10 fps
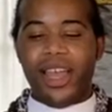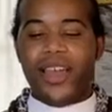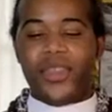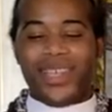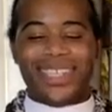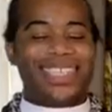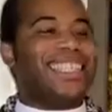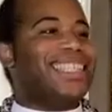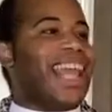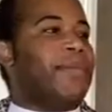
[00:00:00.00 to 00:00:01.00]

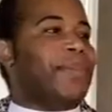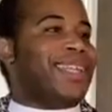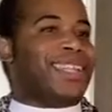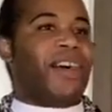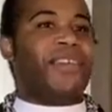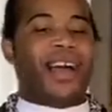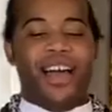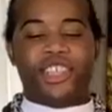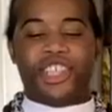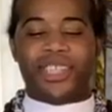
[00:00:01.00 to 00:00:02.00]
This statement of
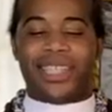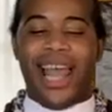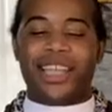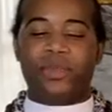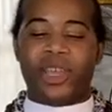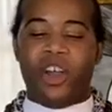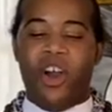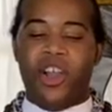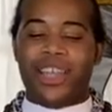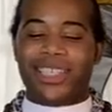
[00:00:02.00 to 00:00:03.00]
conscience, as we
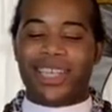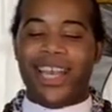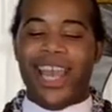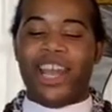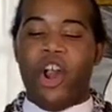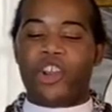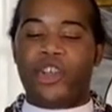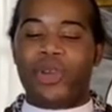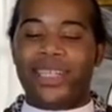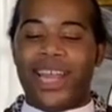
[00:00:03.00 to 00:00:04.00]
call it in our
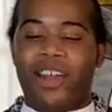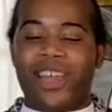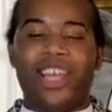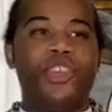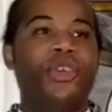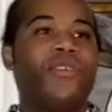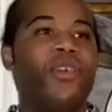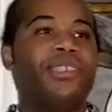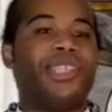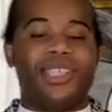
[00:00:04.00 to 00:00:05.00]
Unitarian
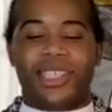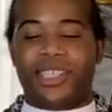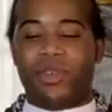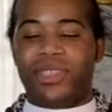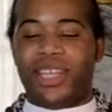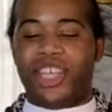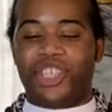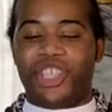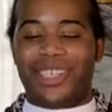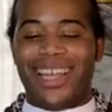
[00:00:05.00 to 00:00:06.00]
Universalist
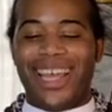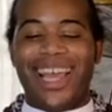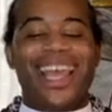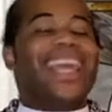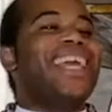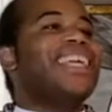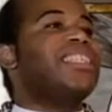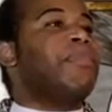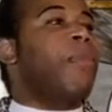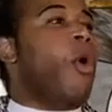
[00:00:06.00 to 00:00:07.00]
Association,
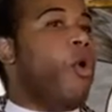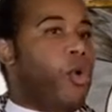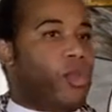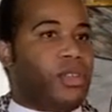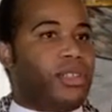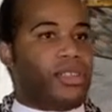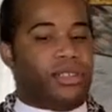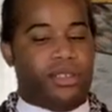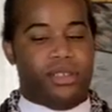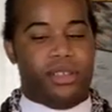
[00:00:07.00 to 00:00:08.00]
is bold.
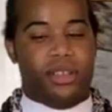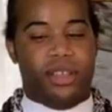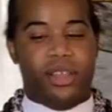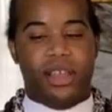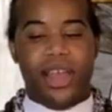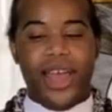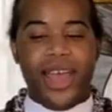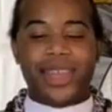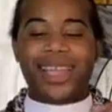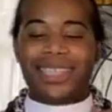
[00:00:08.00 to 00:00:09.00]

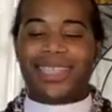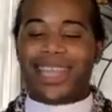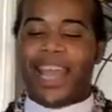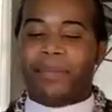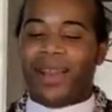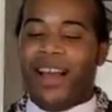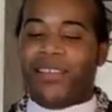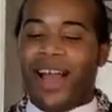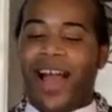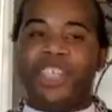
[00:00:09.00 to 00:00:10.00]
This statement
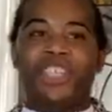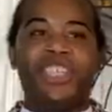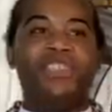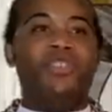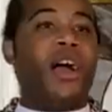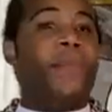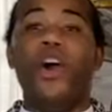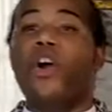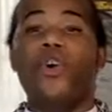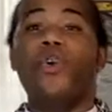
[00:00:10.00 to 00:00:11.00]
of conscience from
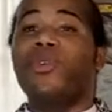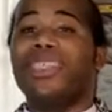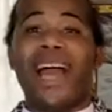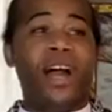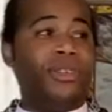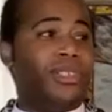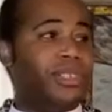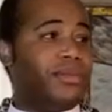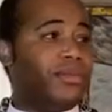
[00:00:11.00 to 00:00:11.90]
whose house?